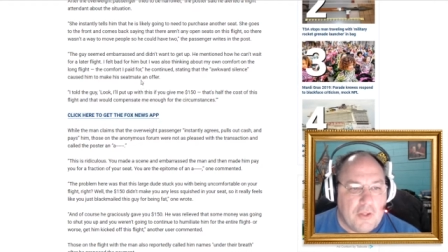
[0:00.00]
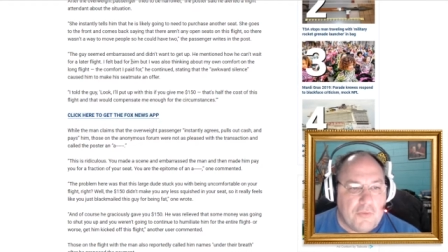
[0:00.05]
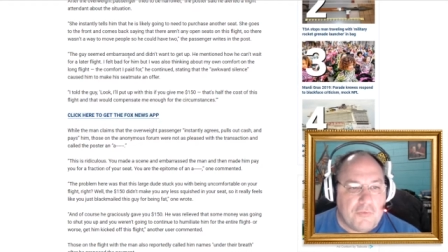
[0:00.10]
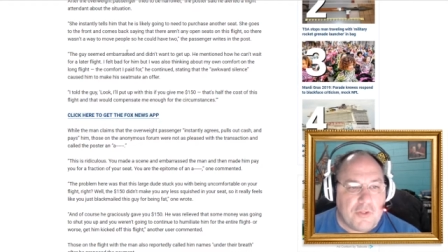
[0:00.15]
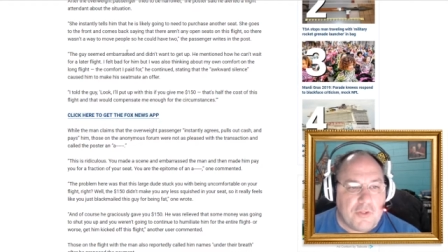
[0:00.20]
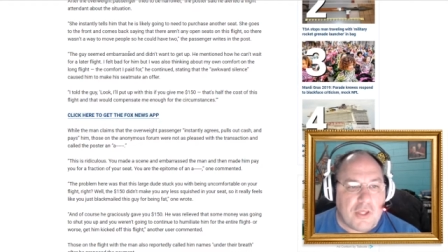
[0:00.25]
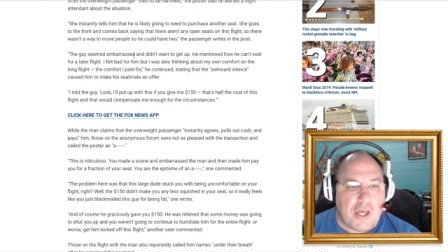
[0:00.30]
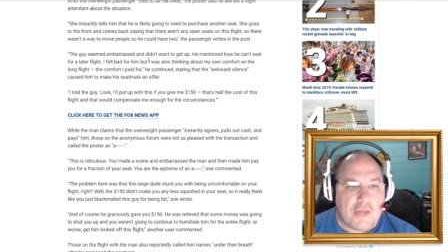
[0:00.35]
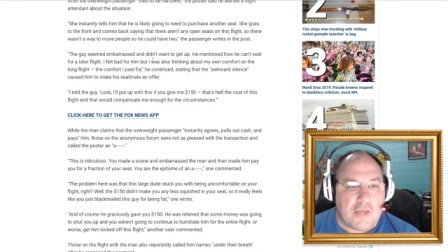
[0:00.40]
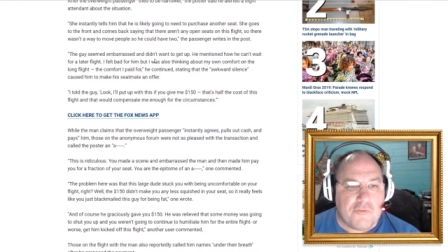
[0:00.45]

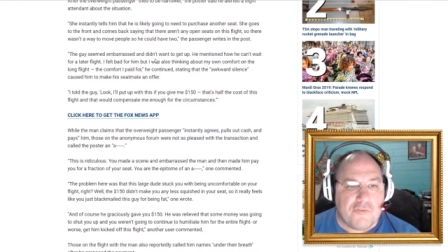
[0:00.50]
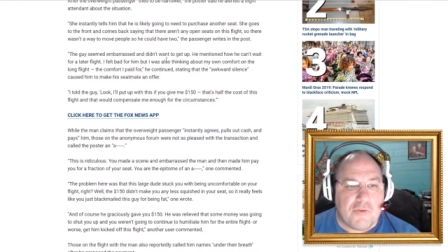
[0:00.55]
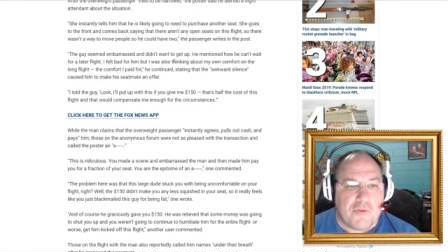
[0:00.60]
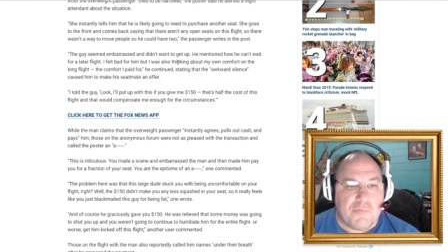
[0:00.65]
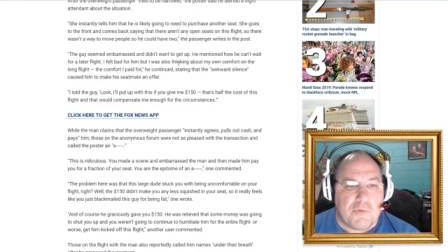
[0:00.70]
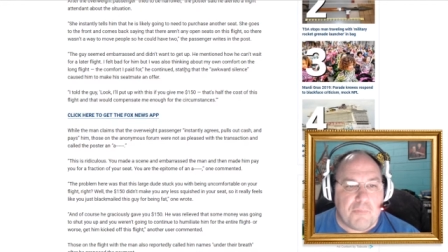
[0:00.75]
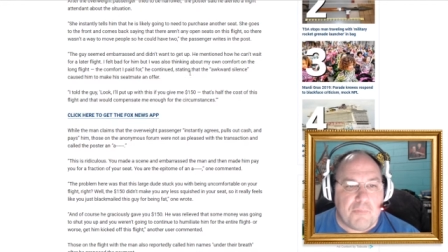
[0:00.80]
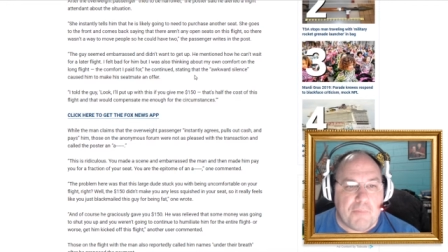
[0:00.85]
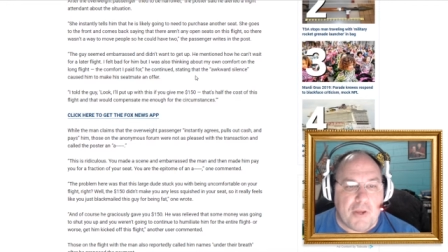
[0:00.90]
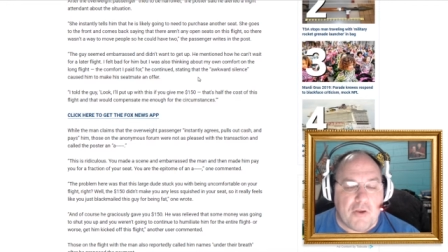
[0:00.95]
The guy
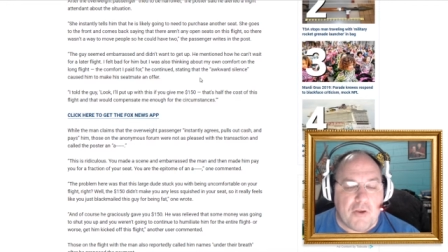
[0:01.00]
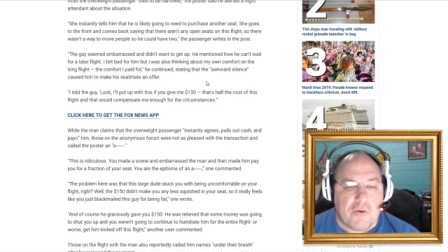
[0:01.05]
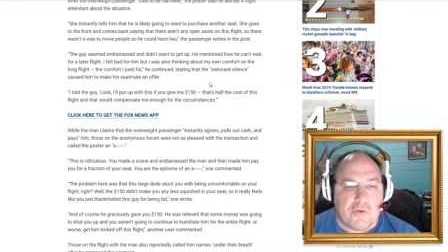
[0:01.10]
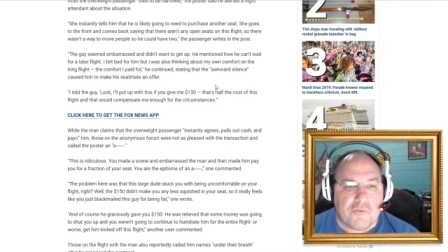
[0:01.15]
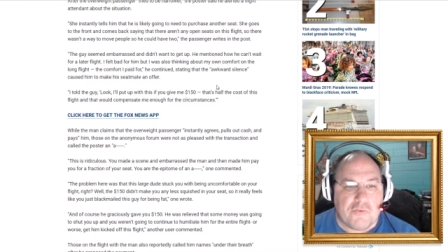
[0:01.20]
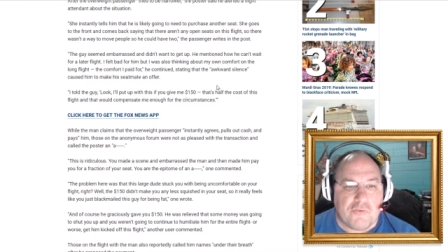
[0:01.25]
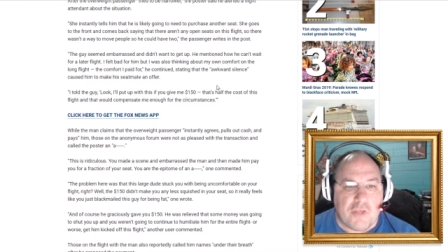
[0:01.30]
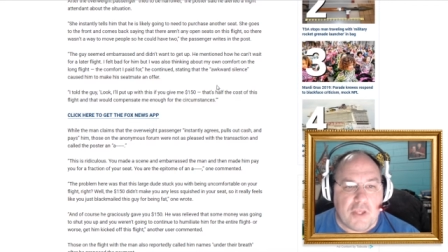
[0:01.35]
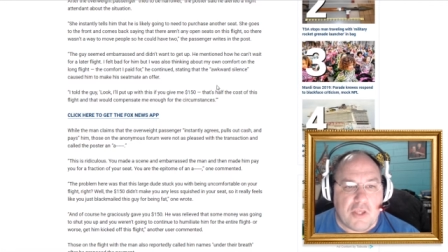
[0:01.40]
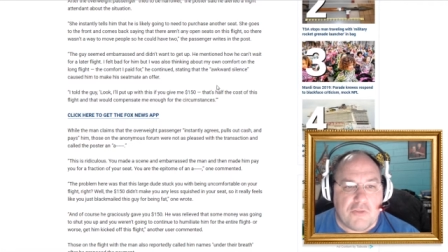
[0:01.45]
seemed
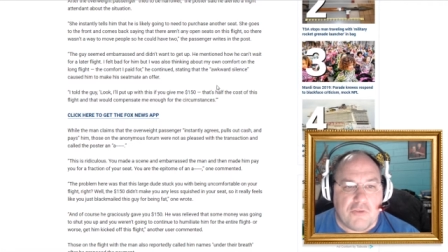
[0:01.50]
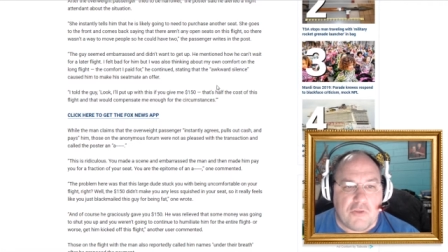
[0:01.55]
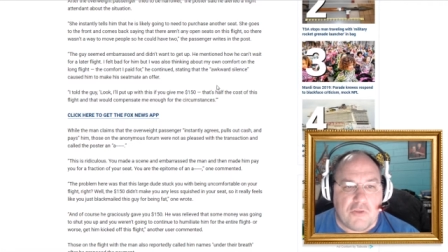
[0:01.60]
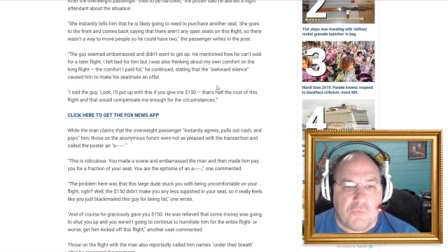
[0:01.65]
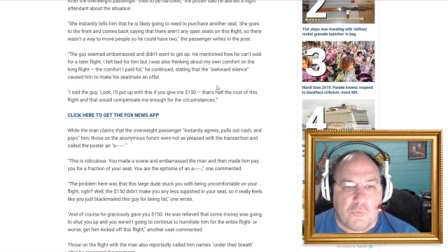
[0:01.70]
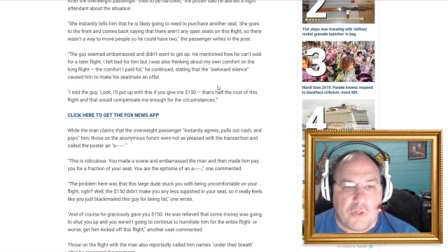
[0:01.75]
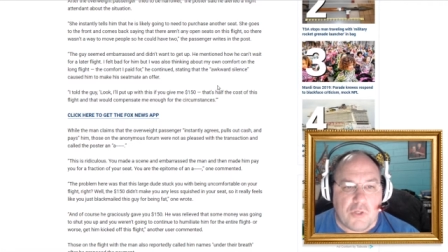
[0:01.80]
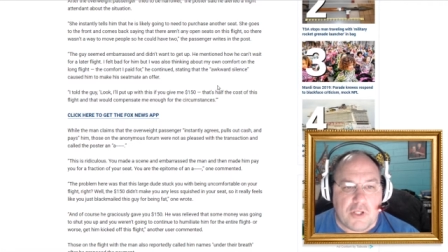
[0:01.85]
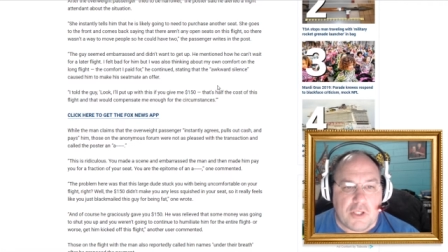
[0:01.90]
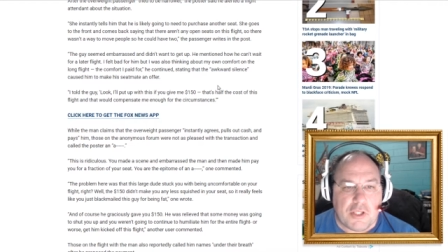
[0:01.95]
embarrassed and
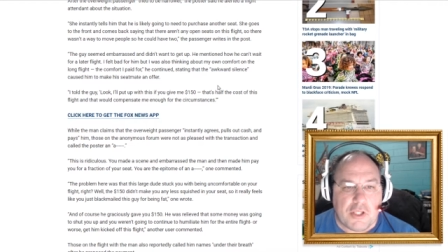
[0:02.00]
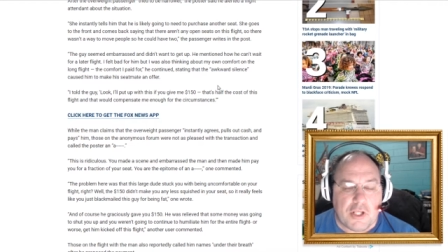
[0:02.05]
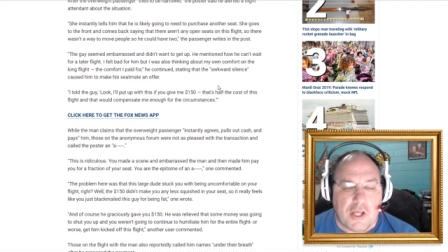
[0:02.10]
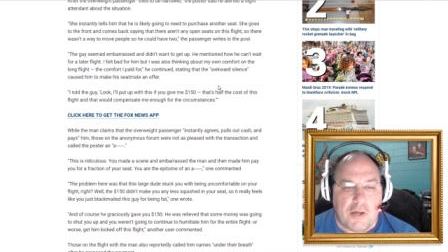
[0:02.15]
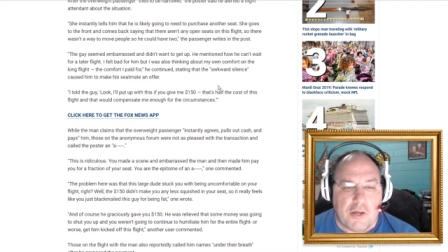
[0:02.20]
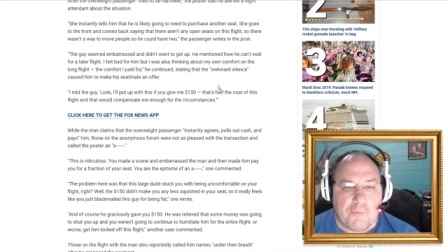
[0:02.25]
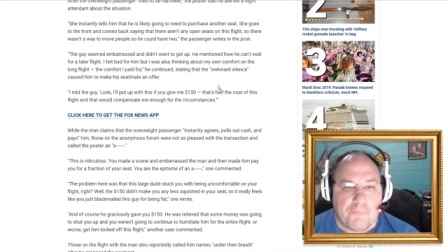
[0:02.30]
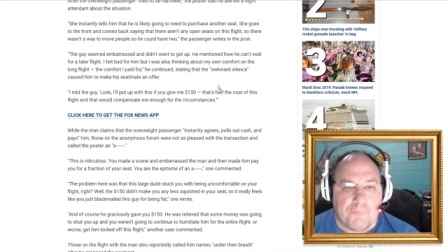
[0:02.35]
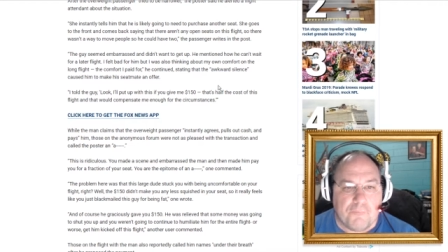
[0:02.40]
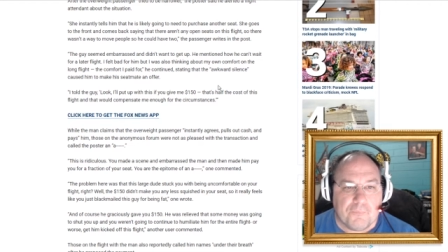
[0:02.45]
didn't want to get
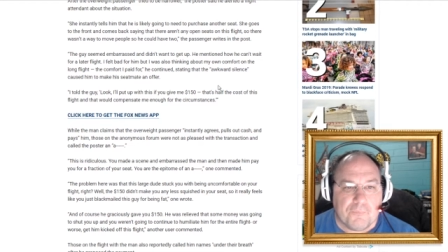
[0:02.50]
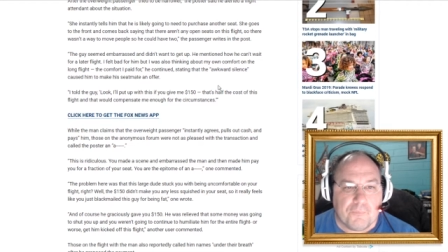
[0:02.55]
up.